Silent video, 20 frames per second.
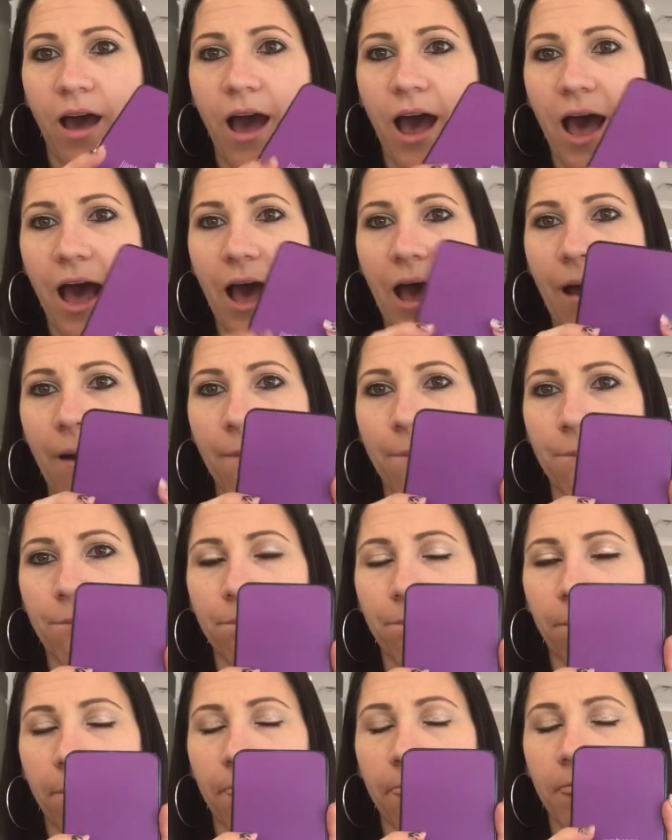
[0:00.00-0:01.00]

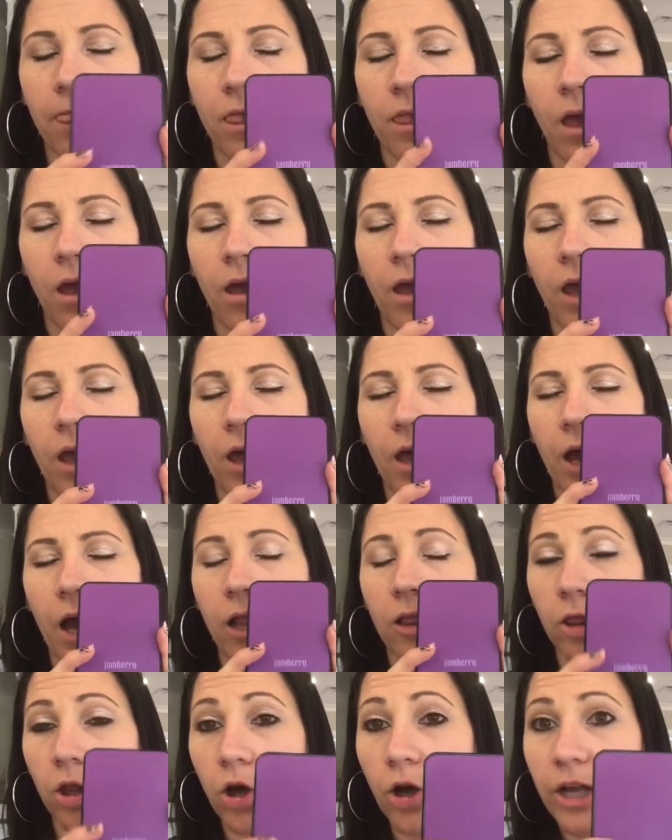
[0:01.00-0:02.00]
a
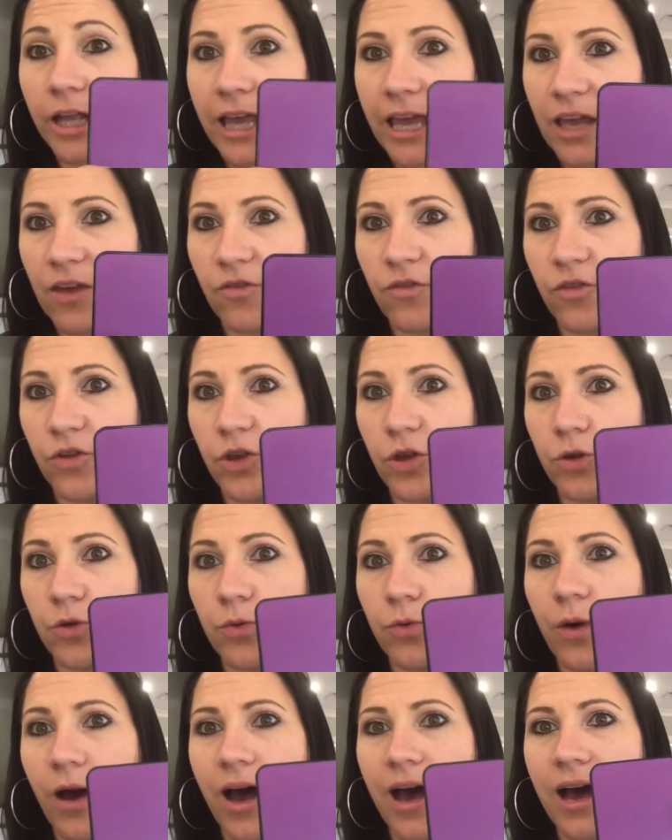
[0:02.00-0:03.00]
lot if
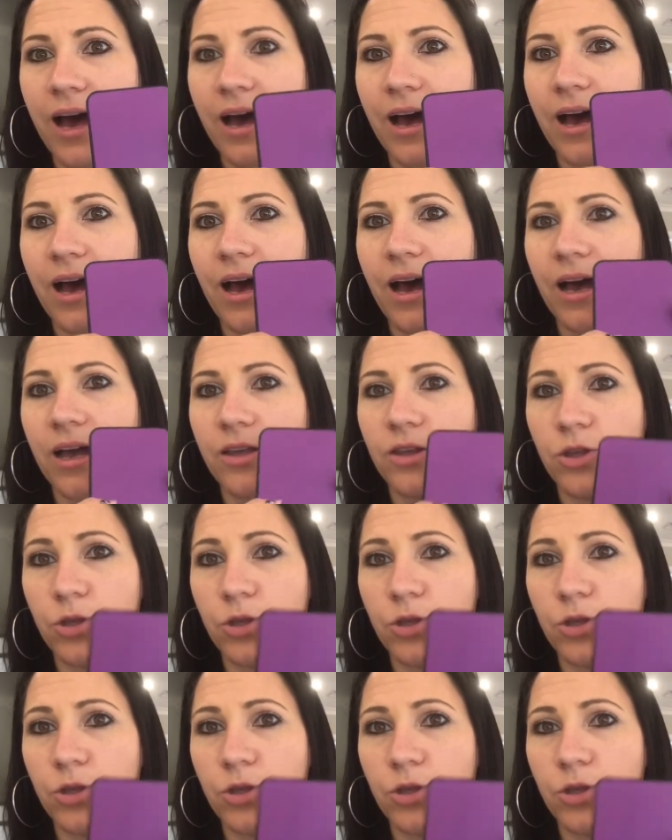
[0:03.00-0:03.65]
you are